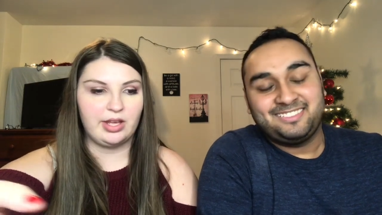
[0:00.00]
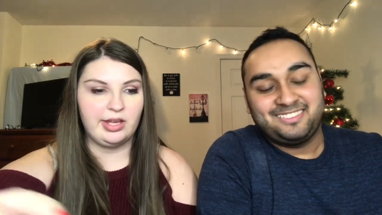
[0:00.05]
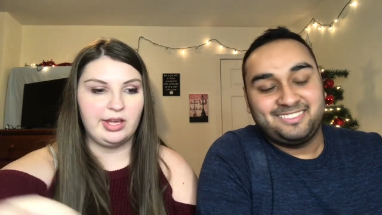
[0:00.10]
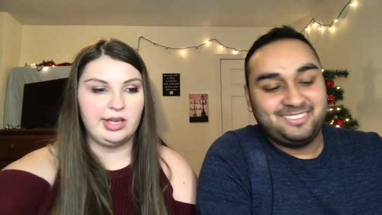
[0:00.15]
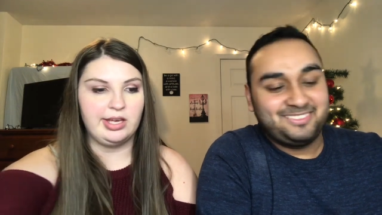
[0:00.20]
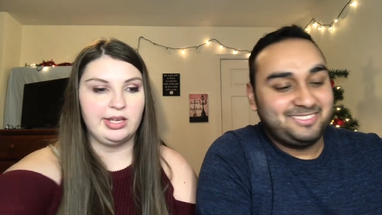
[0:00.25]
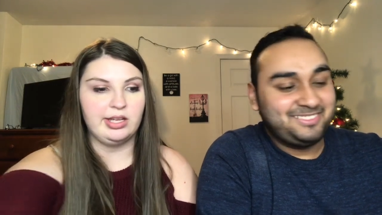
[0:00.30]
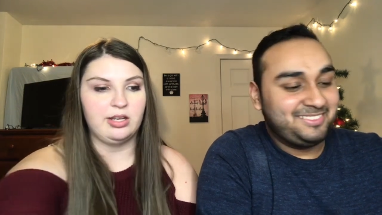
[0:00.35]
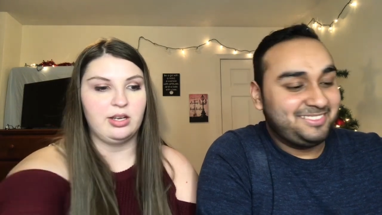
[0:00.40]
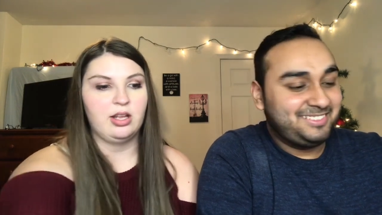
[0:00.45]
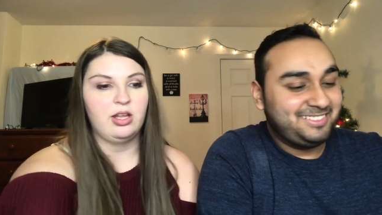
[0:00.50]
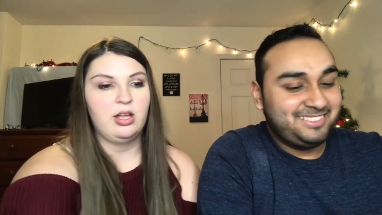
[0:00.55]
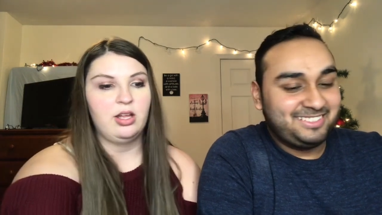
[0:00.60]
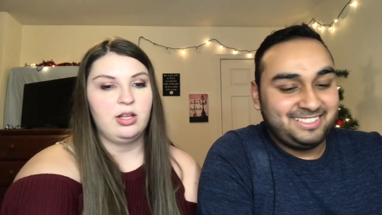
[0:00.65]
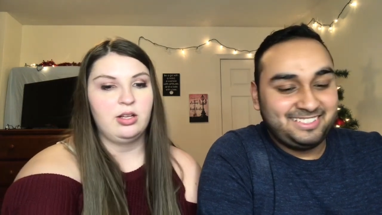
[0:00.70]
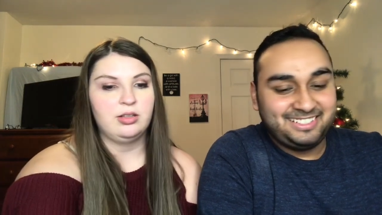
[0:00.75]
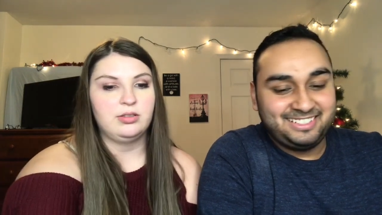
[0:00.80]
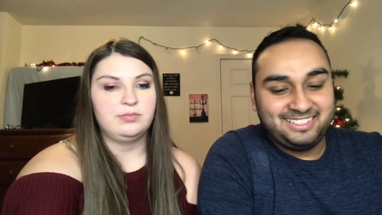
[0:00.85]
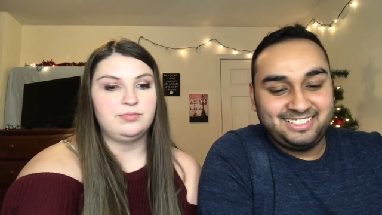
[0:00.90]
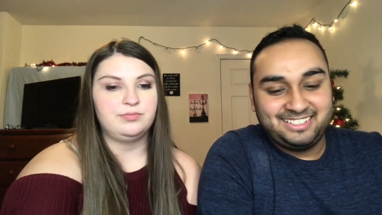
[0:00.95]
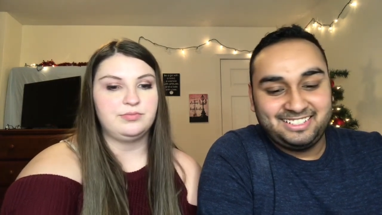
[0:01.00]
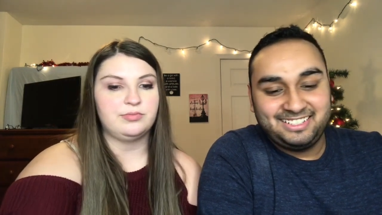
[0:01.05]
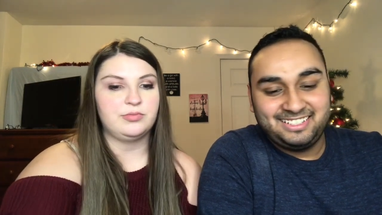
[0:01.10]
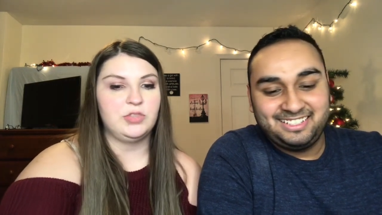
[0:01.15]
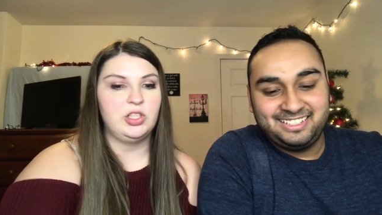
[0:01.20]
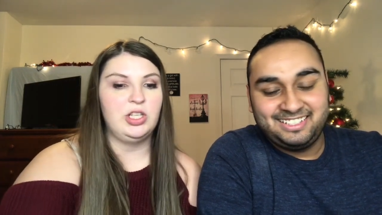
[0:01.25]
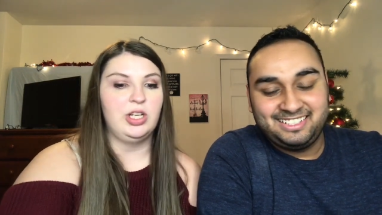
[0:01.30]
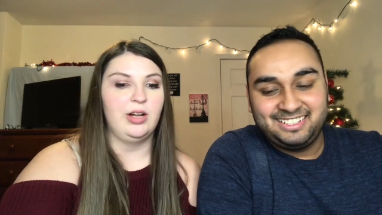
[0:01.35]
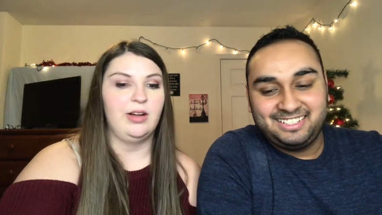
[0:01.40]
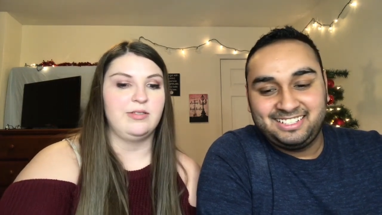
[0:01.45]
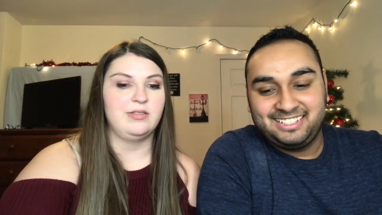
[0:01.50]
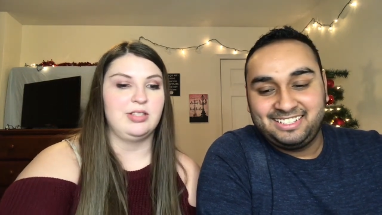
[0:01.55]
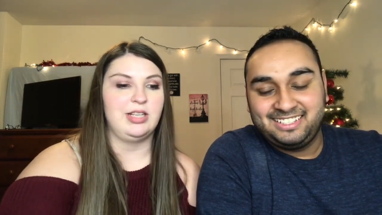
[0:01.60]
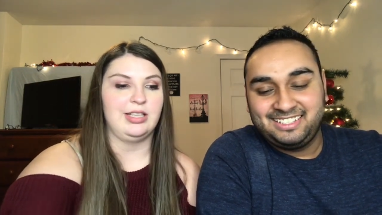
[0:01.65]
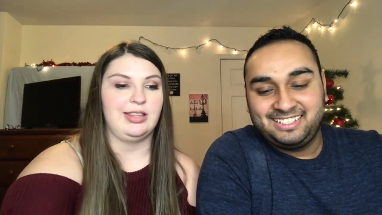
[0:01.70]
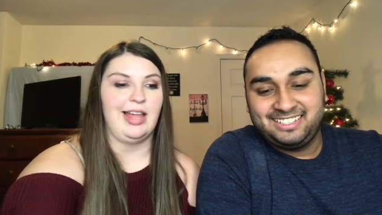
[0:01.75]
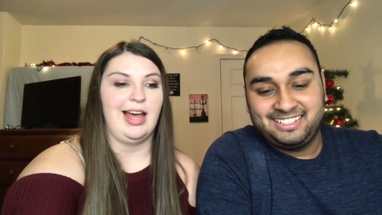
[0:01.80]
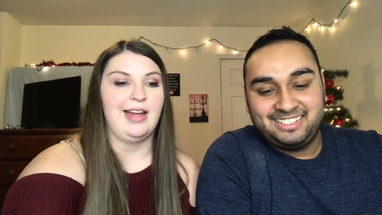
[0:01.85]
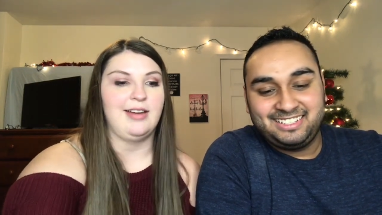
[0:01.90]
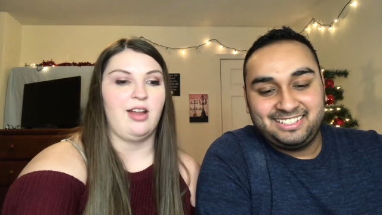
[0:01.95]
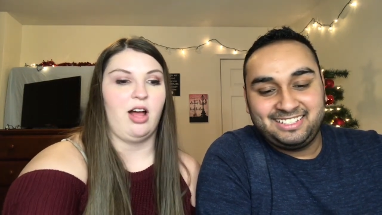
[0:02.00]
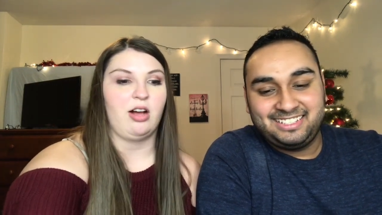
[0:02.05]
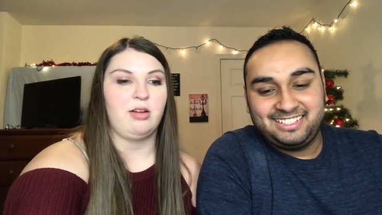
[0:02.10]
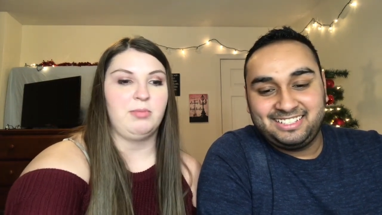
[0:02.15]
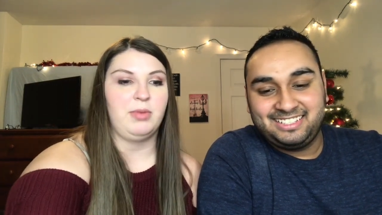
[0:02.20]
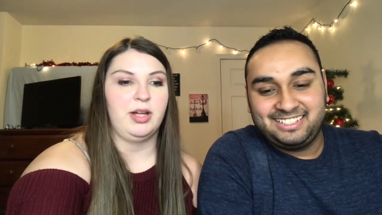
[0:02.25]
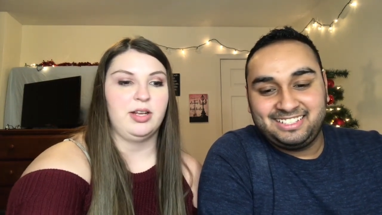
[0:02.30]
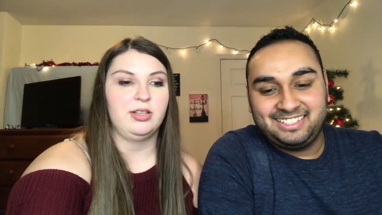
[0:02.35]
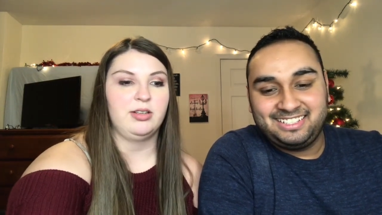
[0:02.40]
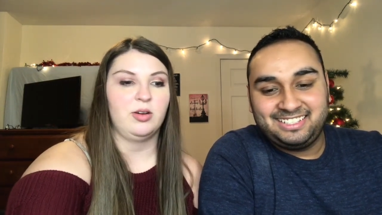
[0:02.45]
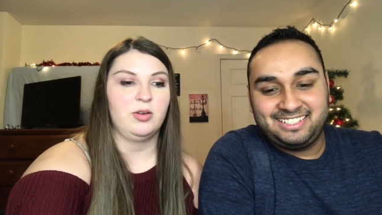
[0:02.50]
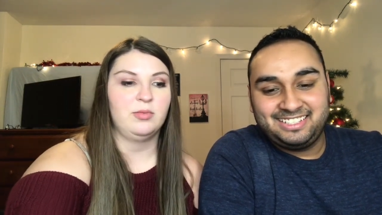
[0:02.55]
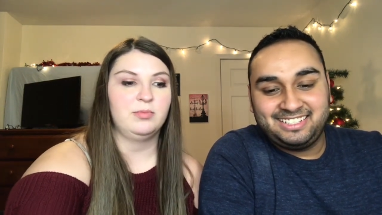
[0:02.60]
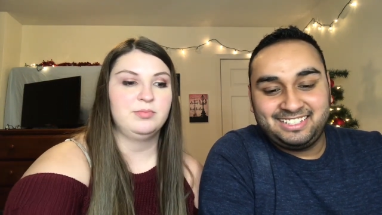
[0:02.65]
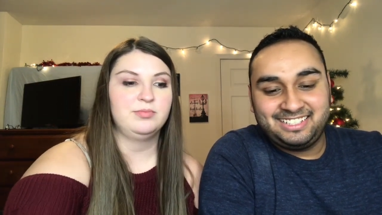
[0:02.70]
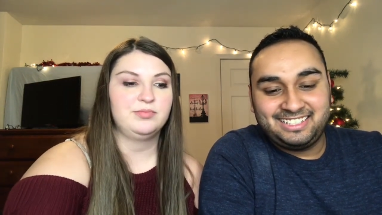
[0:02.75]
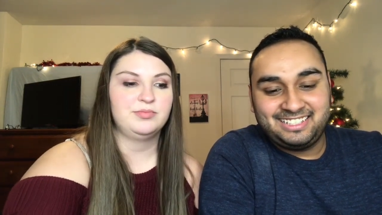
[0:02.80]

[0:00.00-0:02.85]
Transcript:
Speaker 1: And you don't have to take the hot dog bun home.